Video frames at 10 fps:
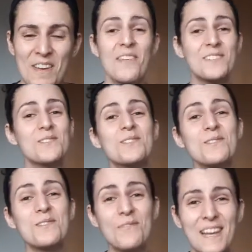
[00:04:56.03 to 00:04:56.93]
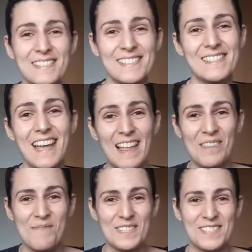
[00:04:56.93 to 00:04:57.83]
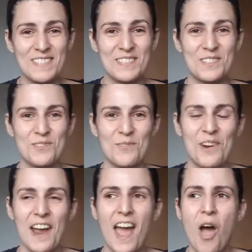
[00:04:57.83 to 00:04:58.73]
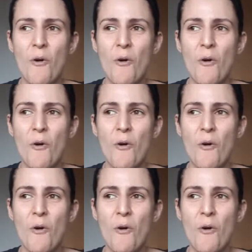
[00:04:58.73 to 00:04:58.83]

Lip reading: There is also a fantasy element to this story.